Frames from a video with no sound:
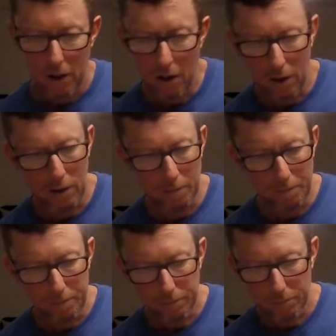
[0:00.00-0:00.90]
and
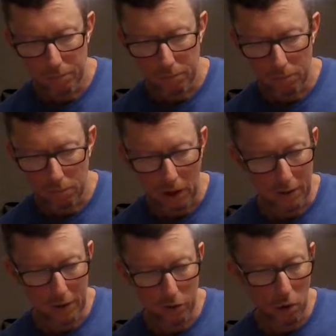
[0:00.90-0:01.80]

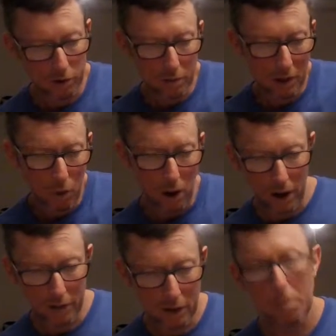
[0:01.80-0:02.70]
that's ultimately why
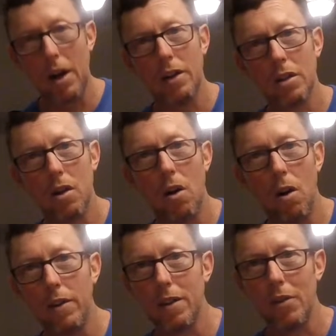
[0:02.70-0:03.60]
I ended up buying the
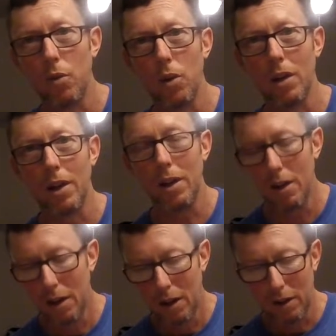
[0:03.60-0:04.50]
car. I didn't even really
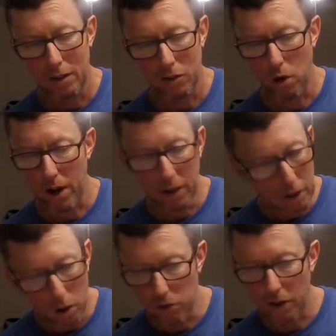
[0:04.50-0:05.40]
try to
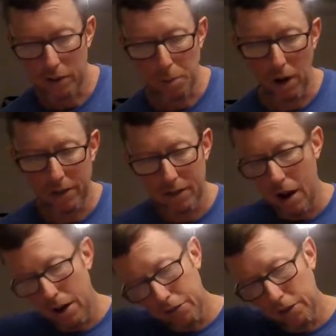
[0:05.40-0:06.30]
negotiate the price
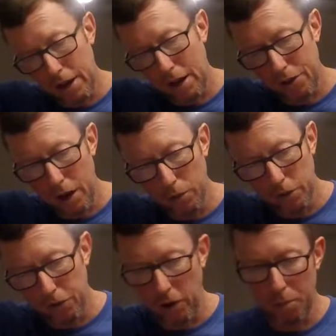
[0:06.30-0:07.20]
down after that. I thought it was
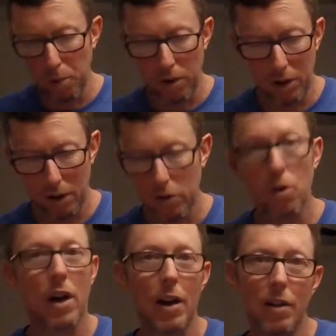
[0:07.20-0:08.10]
a fair
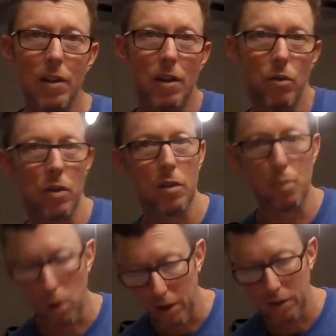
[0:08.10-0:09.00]
trade. It was a good
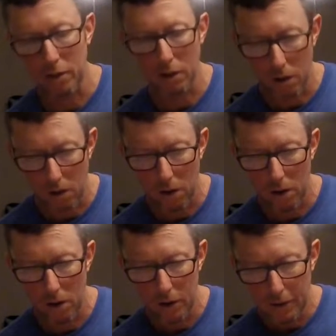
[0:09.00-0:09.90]
price on the
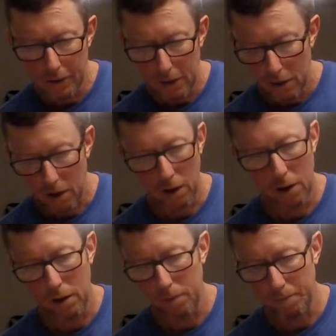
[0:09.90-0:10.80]
car.
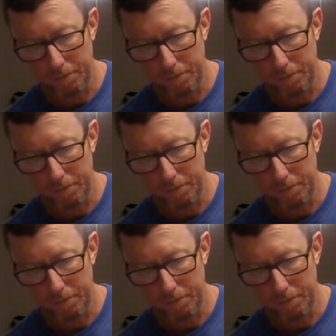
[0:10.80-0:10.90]
I